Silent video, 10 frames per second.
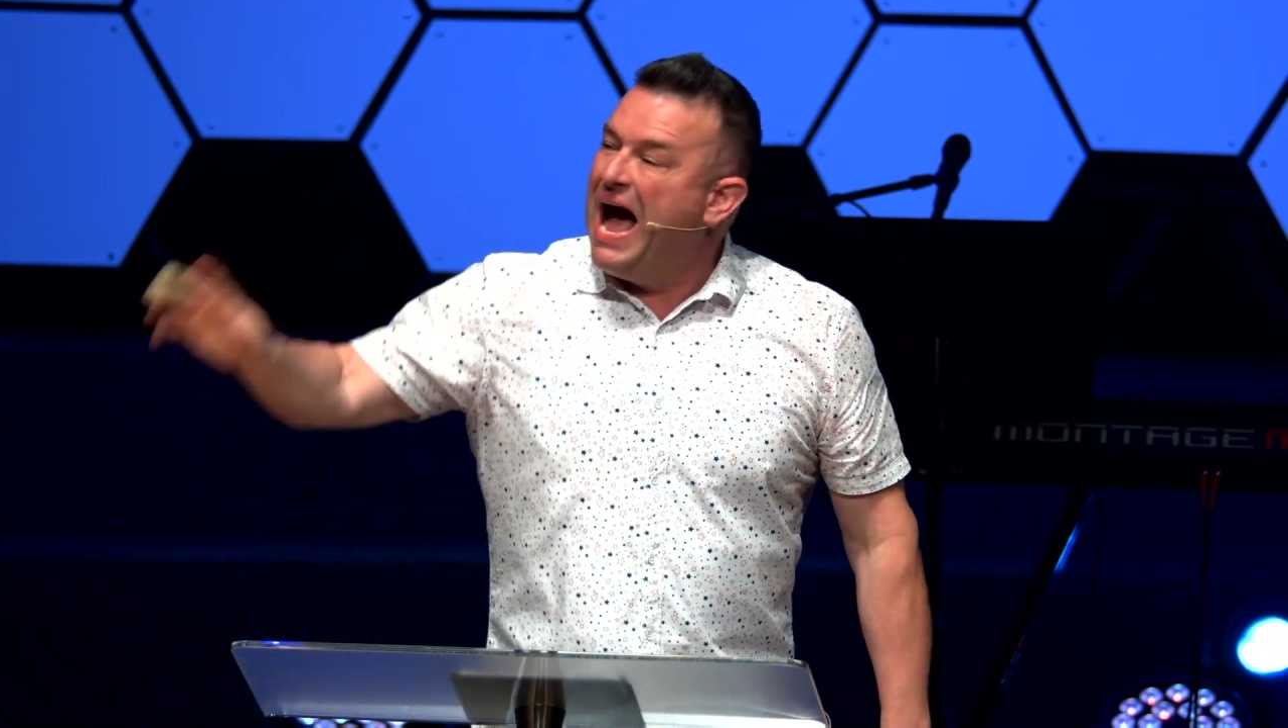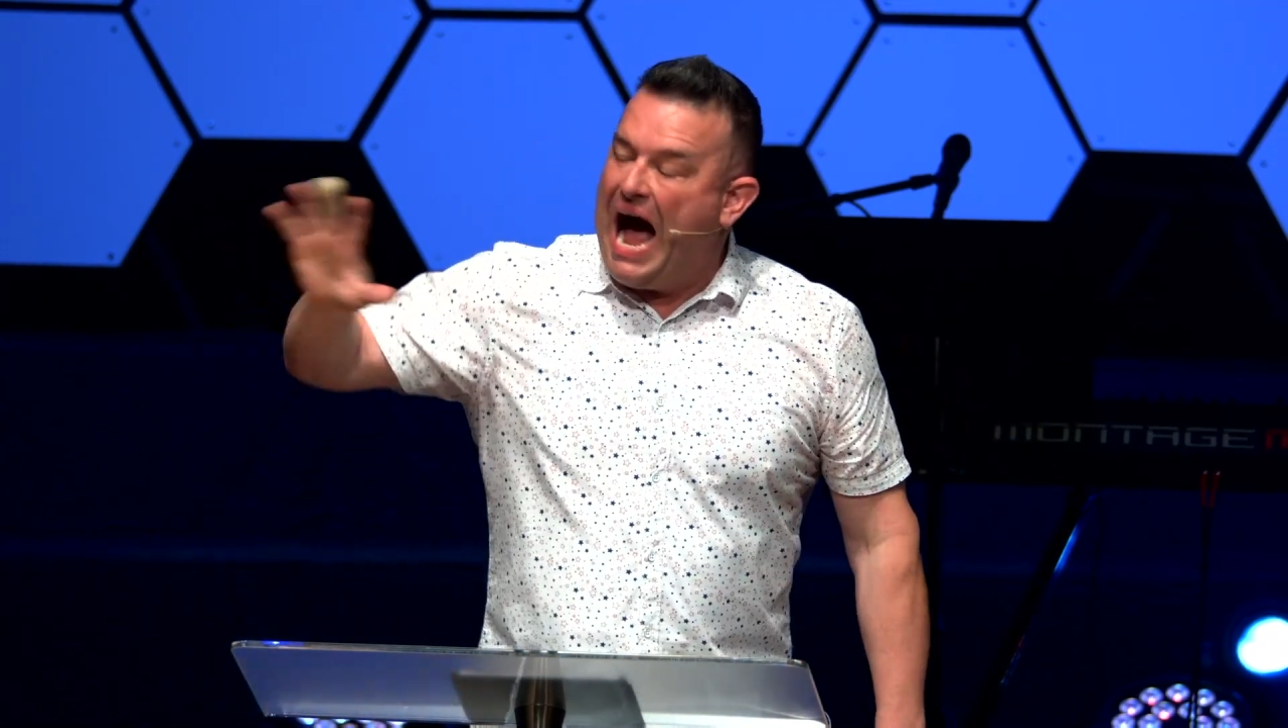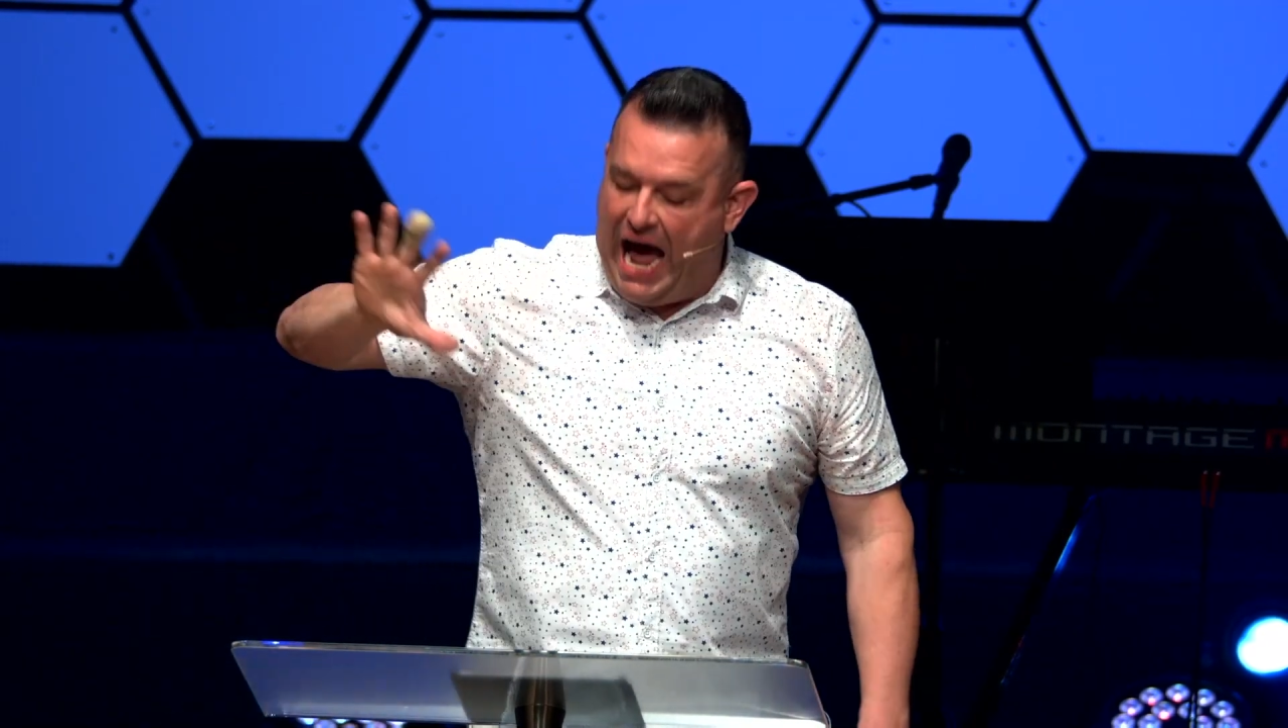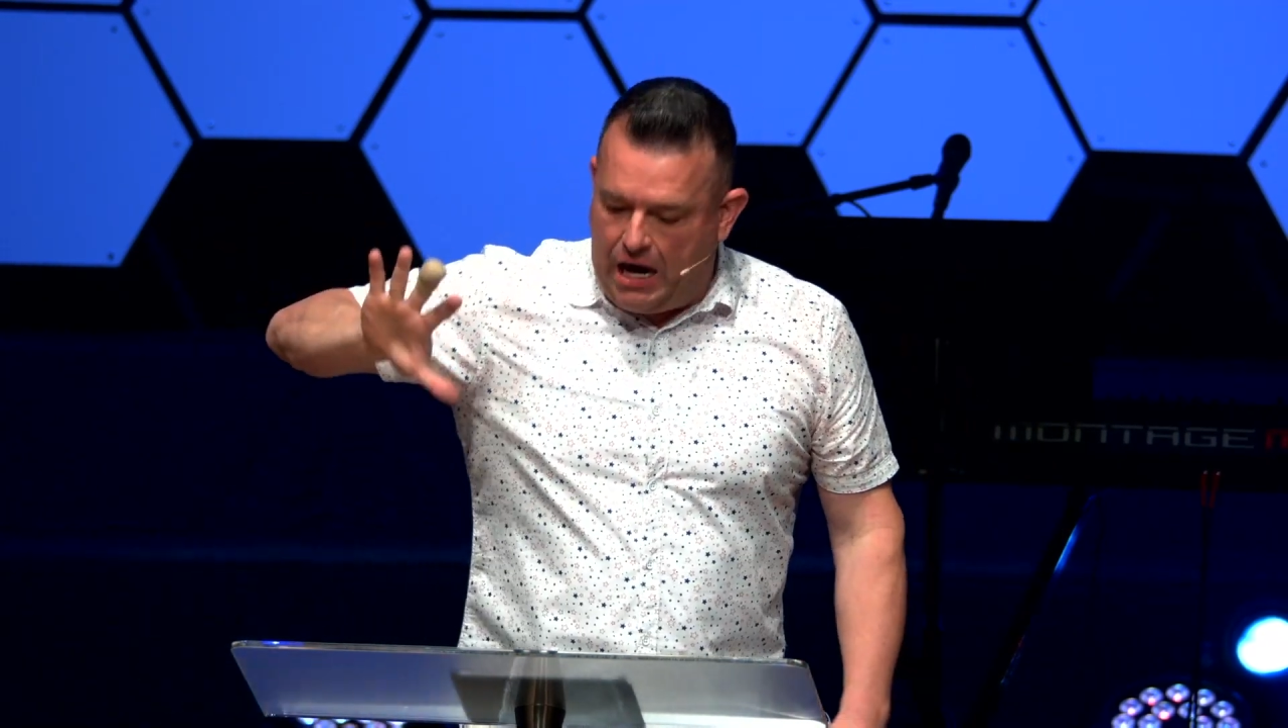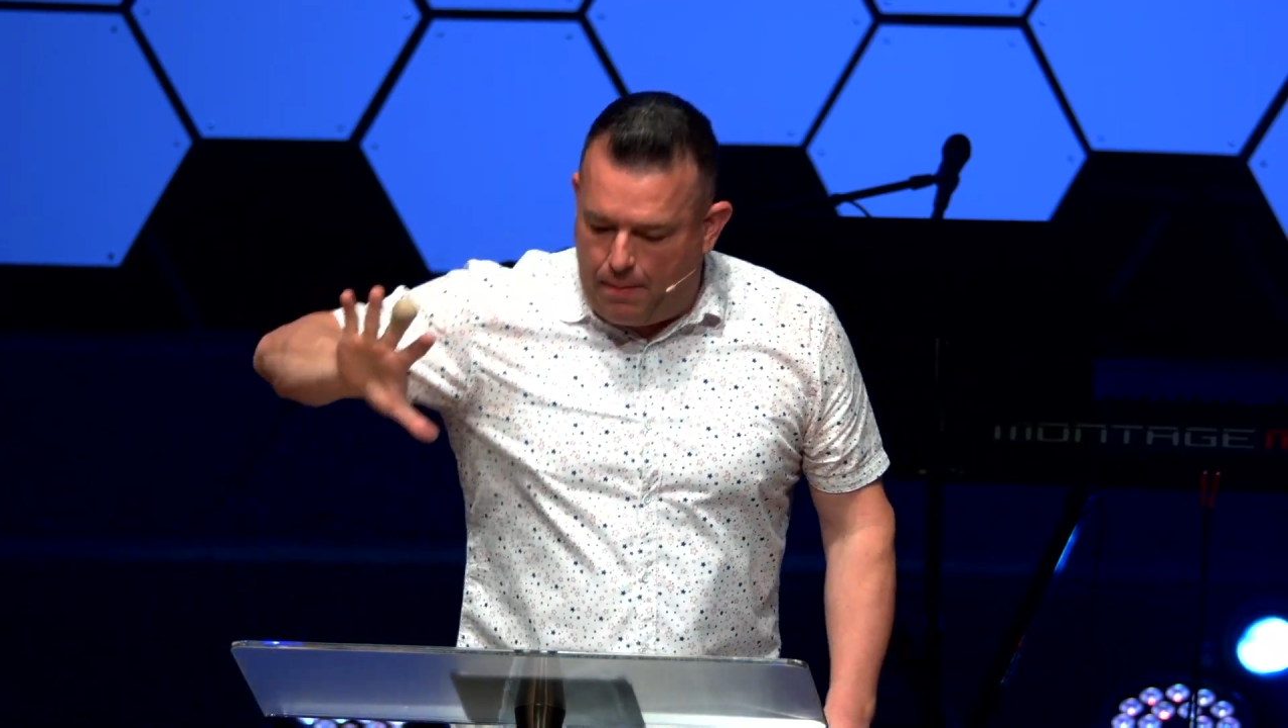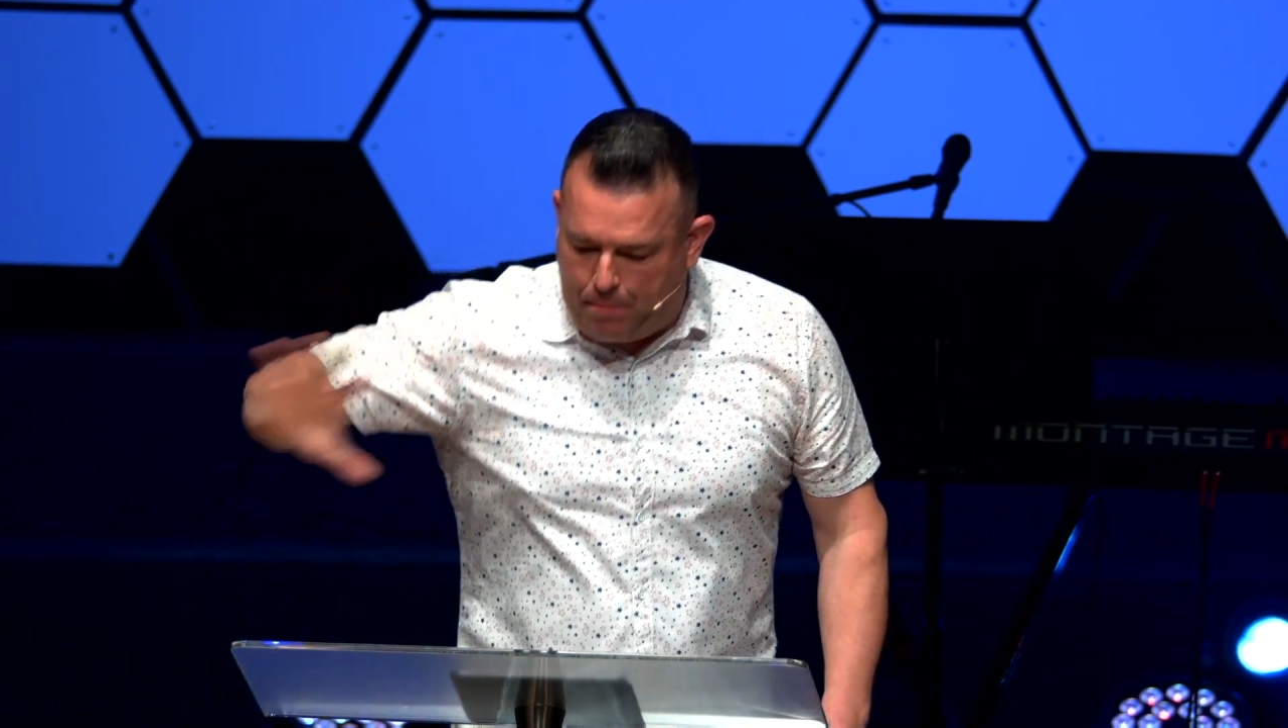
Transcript: I had a